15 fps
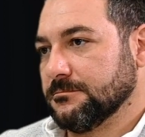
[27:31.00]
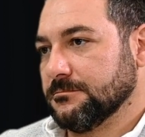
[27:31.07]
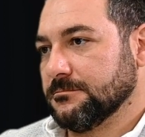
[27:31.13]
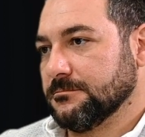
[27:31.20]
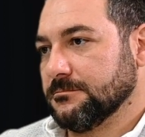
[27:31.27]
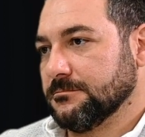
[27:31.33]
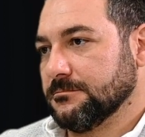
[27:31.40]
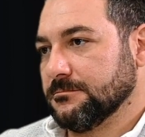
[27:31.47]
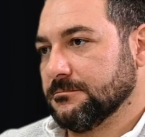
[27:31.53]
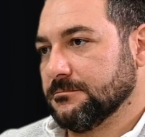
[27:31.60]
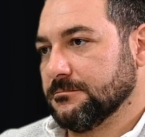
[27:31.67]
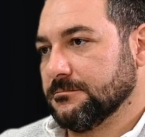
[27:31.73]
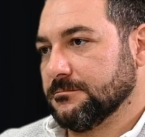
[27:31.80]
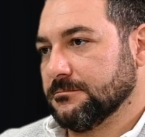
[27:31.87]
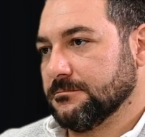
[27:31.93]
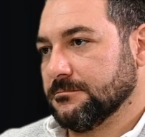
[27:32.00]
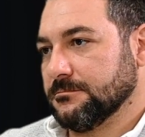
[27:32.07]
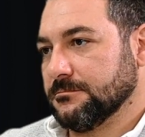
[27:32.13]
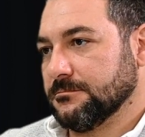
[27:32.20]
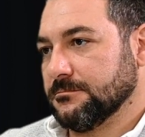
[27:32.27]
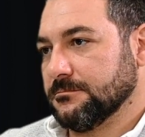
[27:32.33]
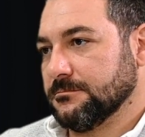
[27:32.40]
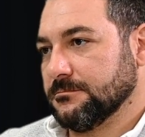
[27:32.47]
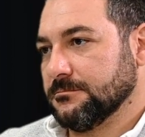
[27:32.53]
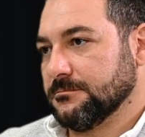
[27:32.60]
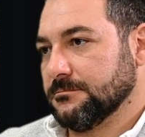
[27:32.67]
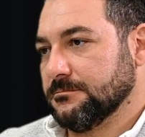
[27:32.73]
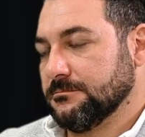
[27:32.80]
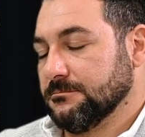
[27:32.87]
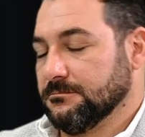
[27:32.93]

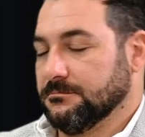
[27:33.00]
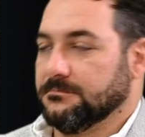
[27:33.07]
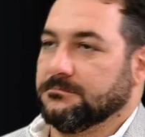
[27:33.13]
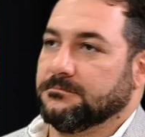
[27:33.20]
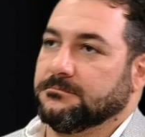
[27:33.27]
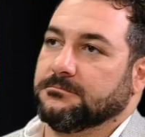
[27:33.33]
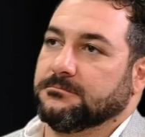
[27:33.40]
The person shown says nothing.